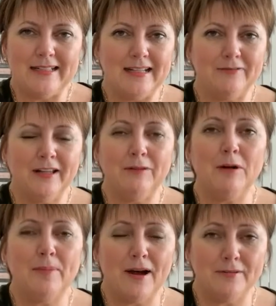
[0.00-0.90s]
definitely
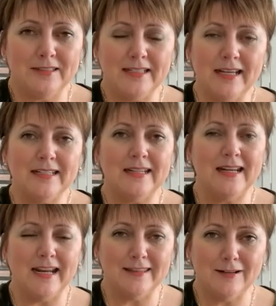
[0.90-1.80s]
will post it
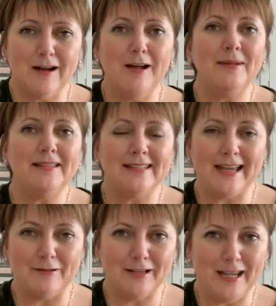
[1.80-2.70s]
in the comments, and
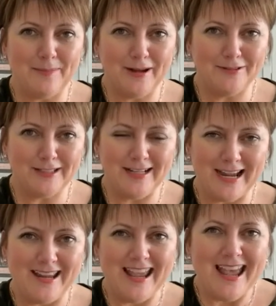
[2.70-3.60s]
I will keep posting
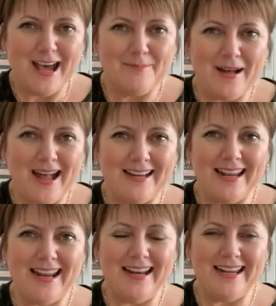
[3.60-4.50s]
it. But
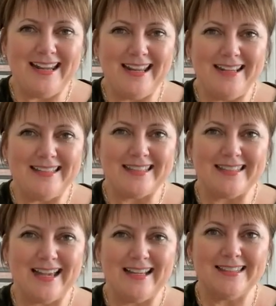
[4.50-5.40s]

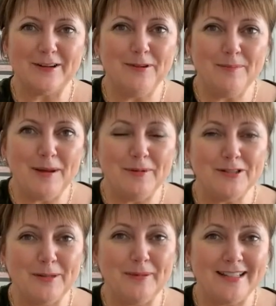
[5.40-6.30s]
it's a group
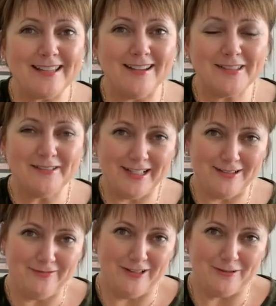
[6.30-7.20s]
membership, but it's also an
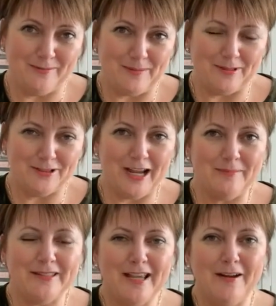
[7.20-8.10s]
individual
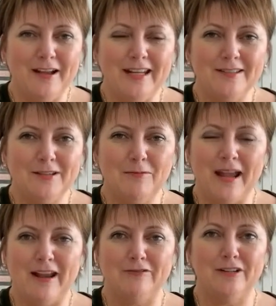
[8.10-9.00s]
membership. So it is a
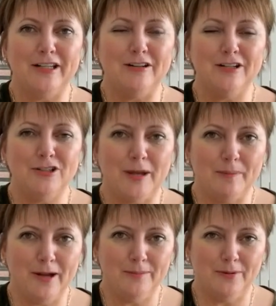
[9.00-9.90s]
way for you to
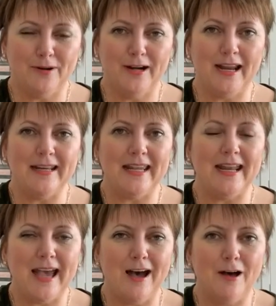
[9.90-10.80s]
jump on board and
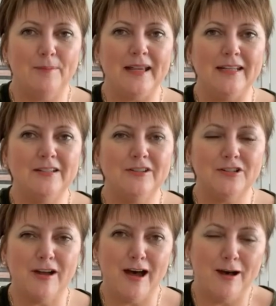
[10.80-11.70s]
get help,
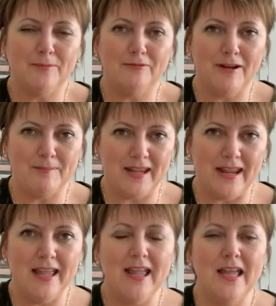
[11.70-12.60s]
individual help from
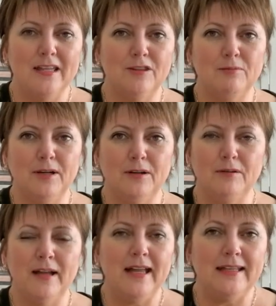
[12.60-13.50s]
me,
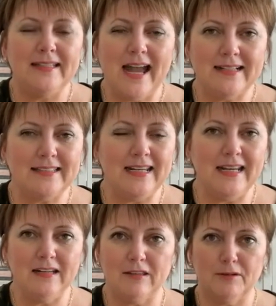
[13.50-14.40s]
through
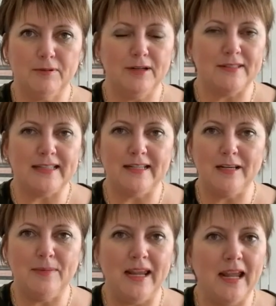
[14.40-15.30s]
texting, through
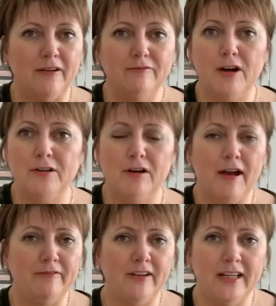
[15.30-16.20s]
sending me a photo,
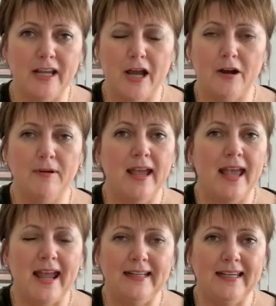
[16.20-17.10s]
a video,
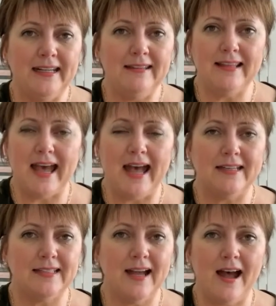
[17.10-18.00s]
and getting
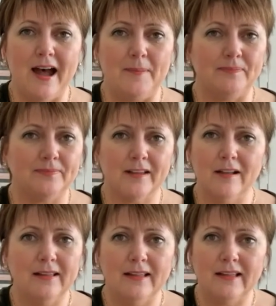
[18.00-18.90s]
that
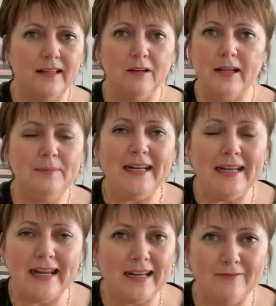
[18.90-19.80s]

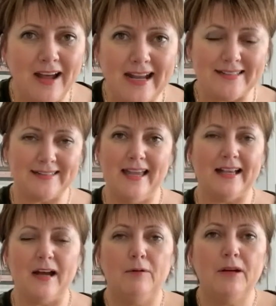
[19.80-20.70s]
immediate advice.
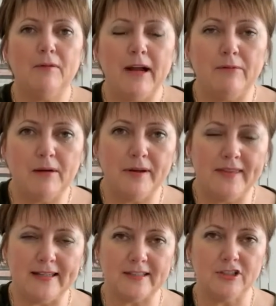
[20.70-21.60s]
Like, what do I wear with
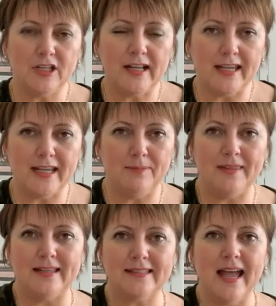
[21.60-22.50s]
this? Should I keep
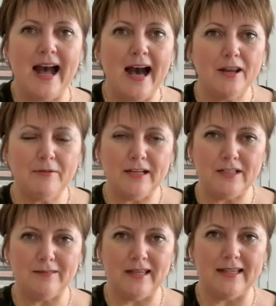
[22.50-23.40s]
this? How do I
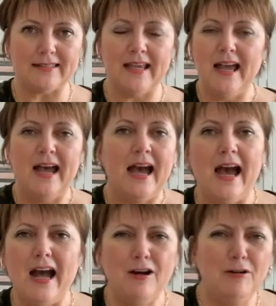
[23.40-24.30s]
do this?
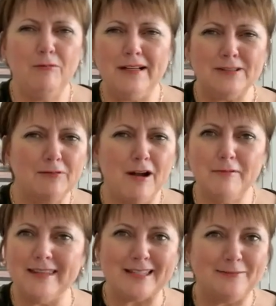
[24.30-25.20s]
What's wrong
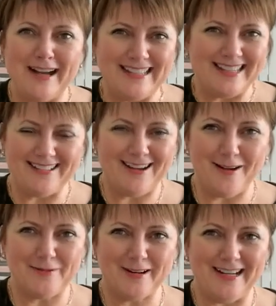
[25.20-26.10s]
with this? Why is it
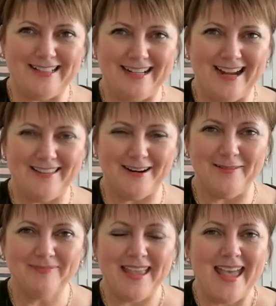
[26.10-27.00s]
not working together?
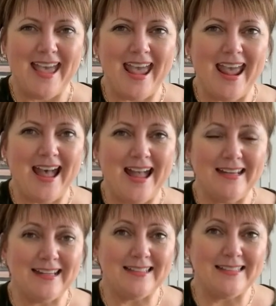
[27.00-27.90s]

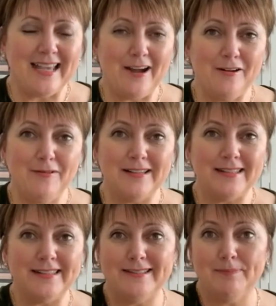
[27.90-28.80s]
And so
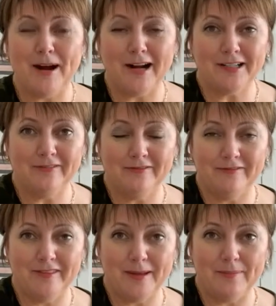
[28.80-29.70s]
part of
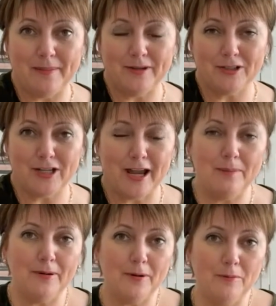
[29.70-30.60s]
the
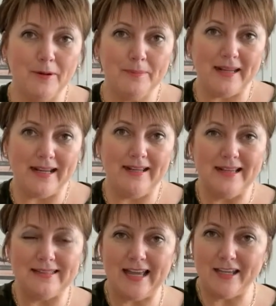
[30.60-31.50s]
membership
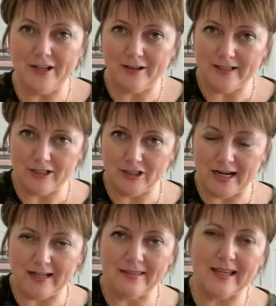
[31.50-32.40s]
is that you're
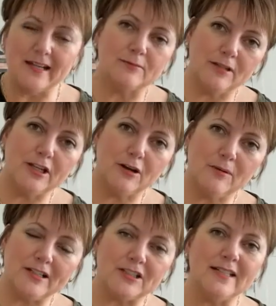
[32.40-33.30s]
initiating things with your
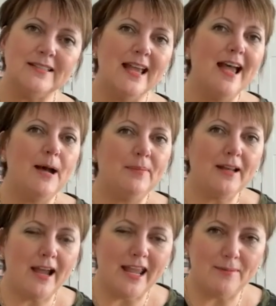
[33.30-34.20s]
questions,
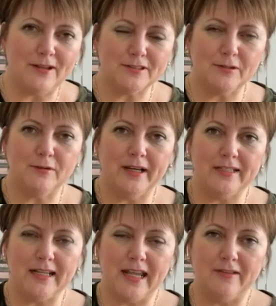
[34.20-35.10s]
but I am also going
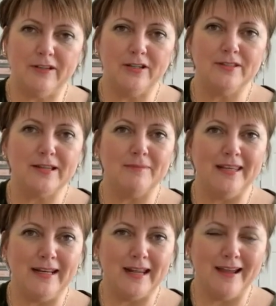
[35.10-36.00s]
to give you
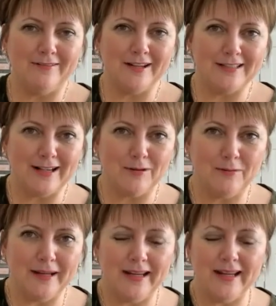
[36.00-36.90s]
something every single
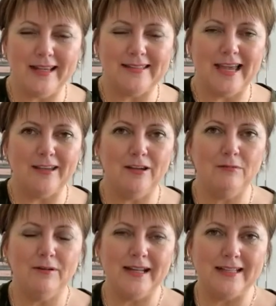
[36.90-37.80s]
week, is that you
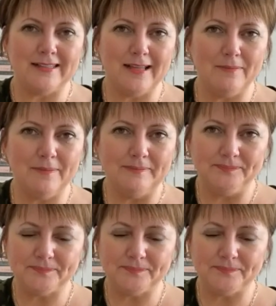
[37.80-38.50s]
will get some